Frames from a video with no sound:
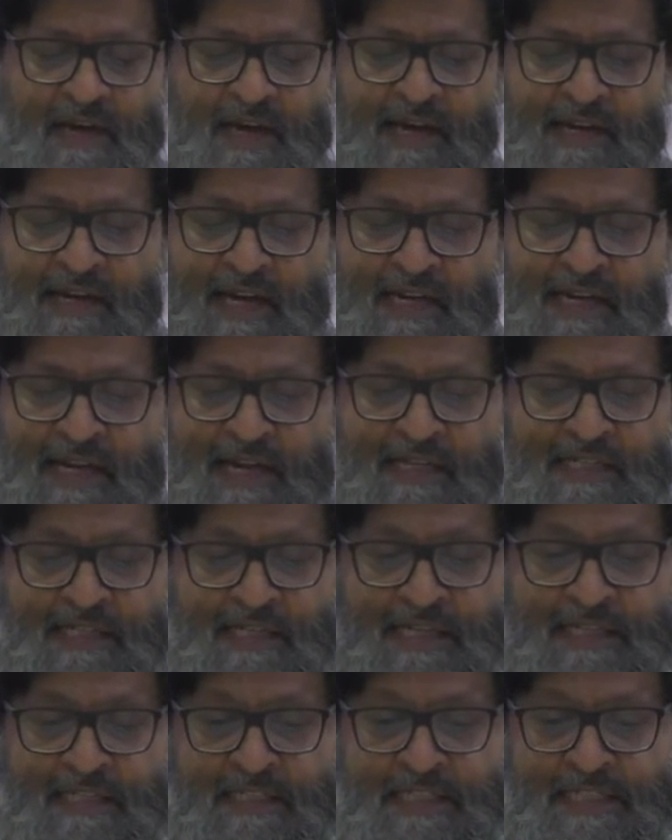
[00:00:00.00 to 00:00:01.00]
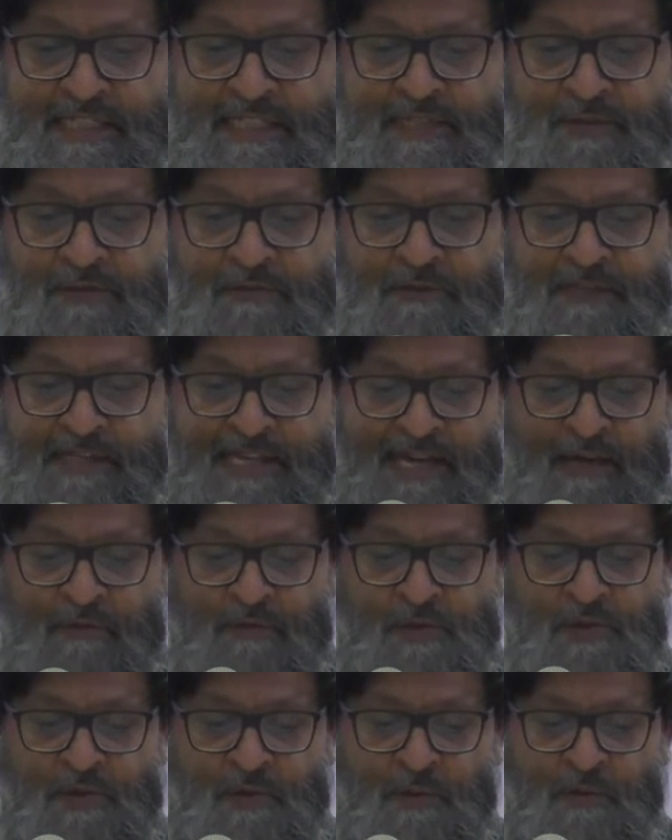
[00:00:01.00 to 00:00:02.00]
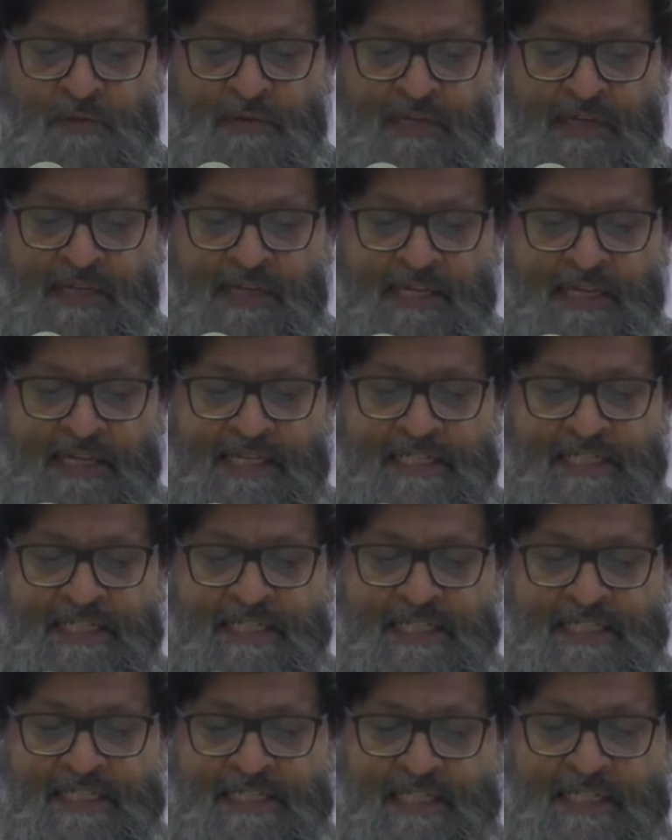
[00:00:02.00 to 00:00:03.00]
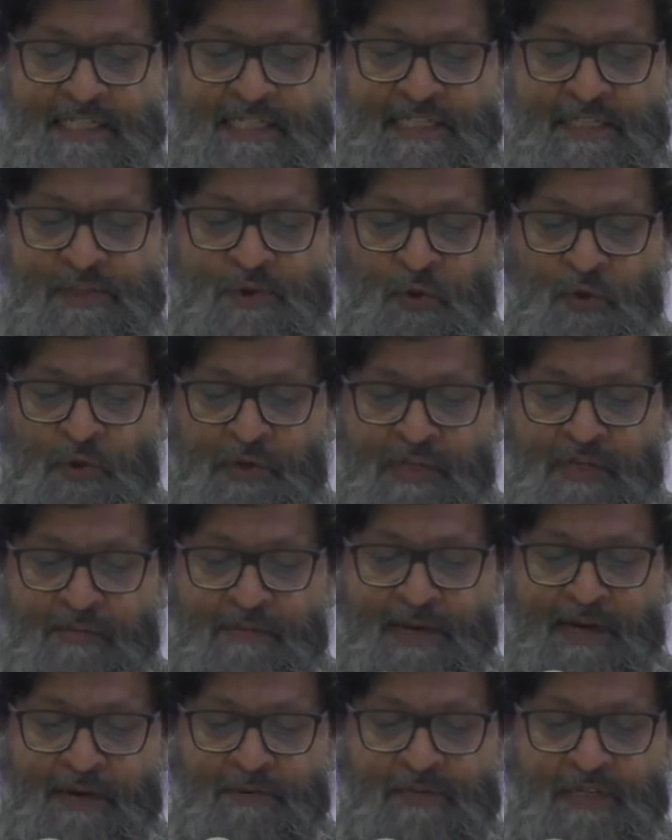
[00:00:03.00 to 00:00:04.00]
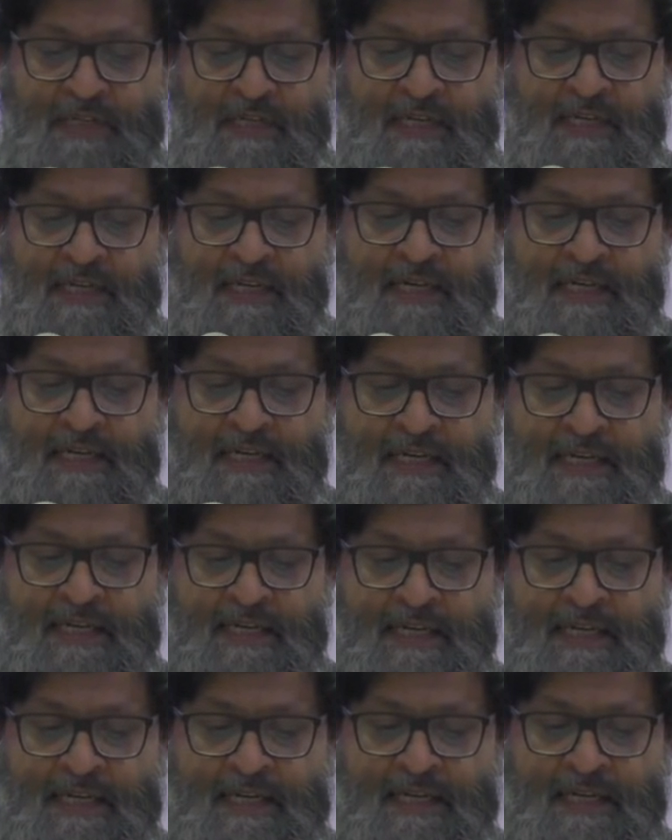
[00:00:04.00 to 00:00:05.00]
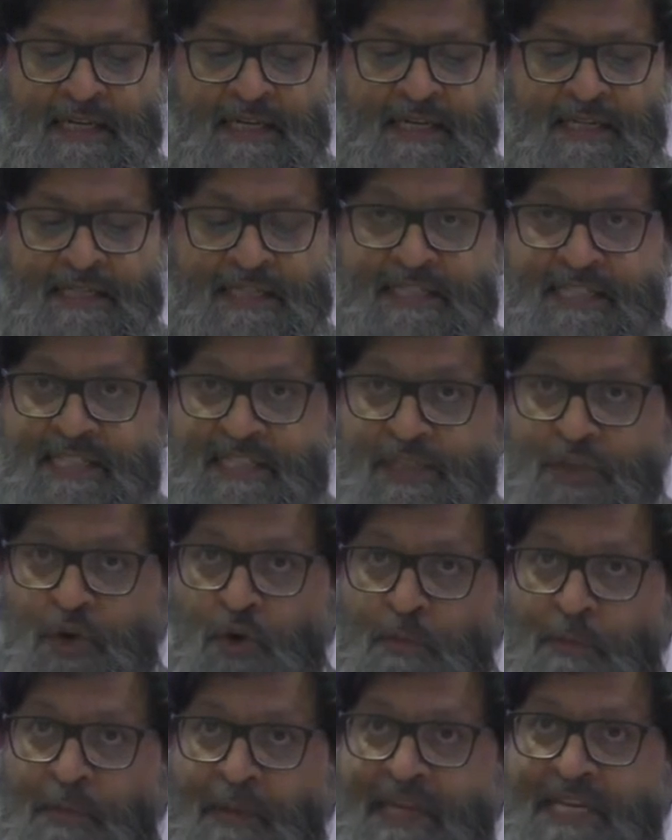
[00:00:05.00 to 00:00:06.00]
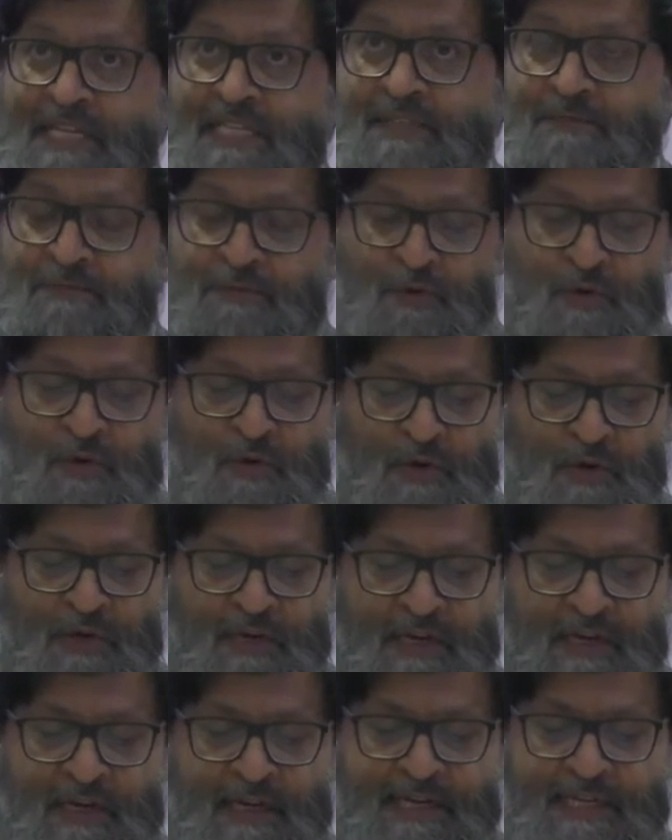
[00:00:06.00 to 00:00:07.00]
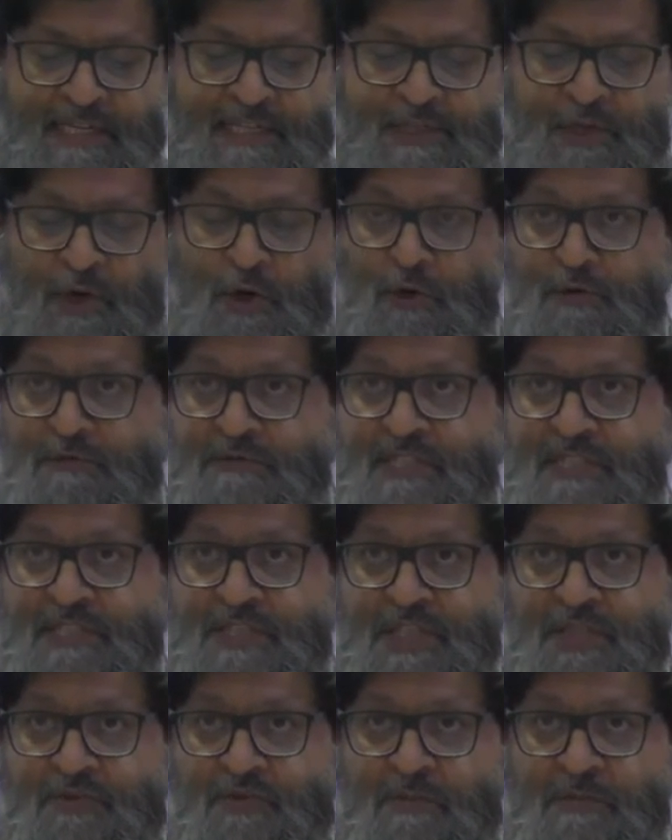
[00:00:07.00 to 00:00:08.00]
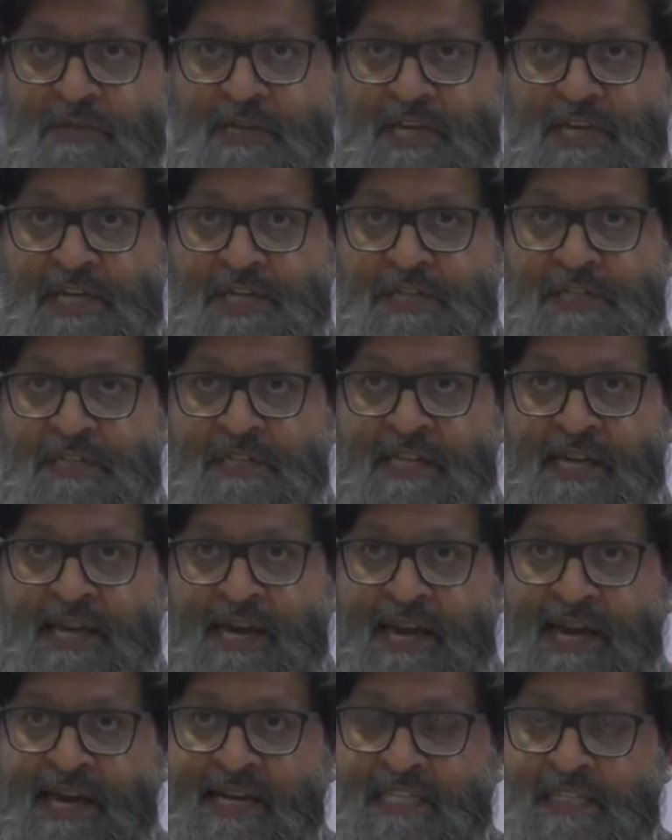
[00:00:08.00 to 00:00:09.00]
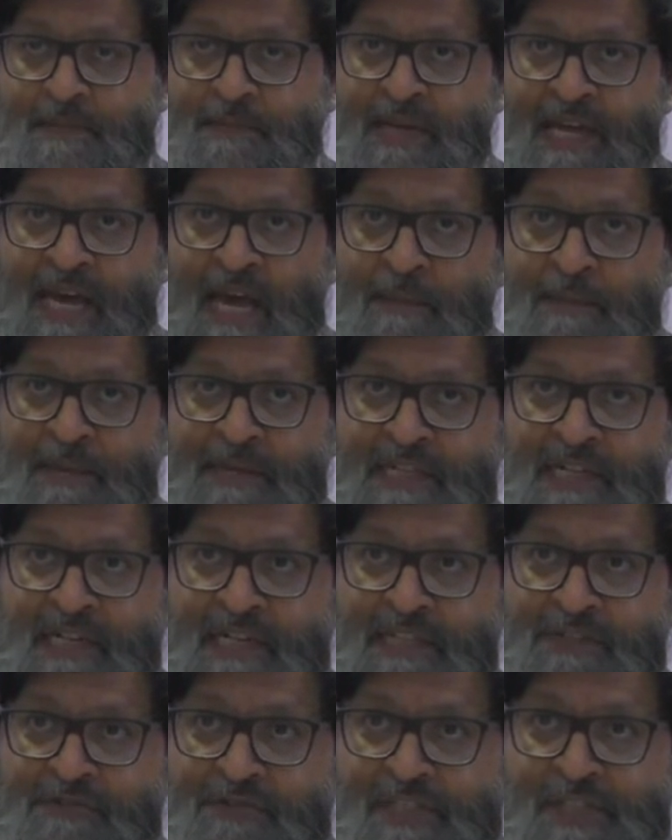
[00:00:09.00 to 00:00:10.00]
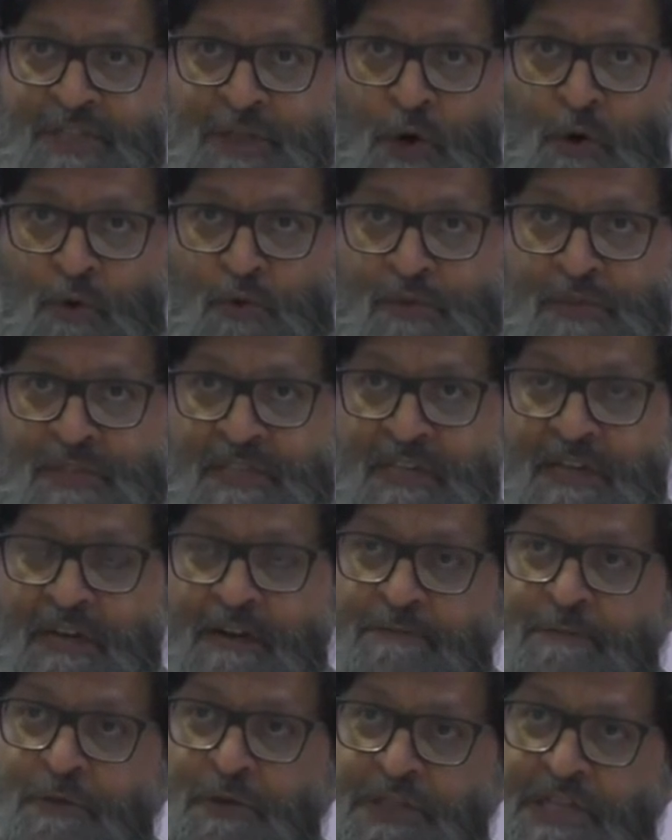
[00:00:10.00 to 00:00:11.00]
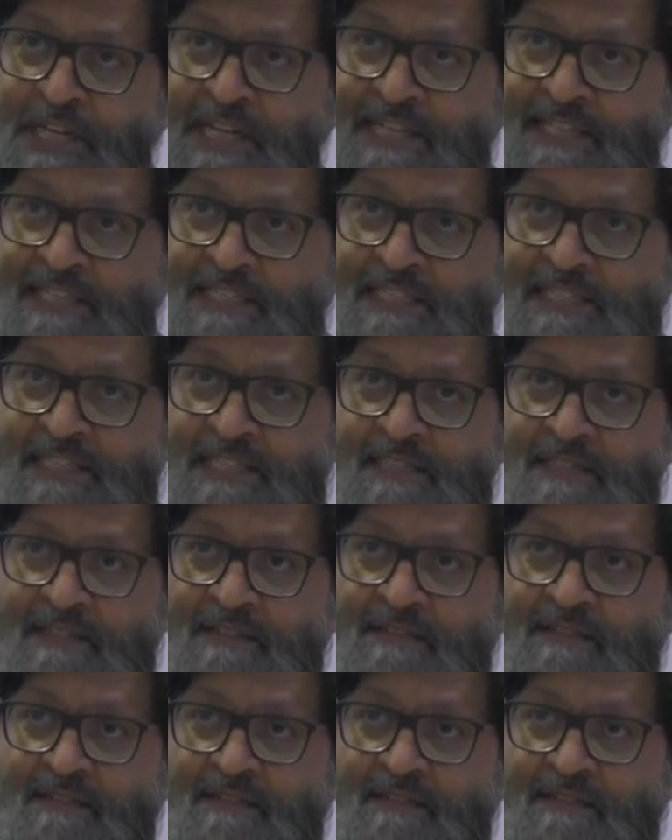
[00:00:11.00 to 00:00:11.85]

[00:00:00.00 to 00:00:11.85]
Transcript: And the leader of the council is talking about that there's no place for intolerance and discrimination, and it's been happening under his nose for years.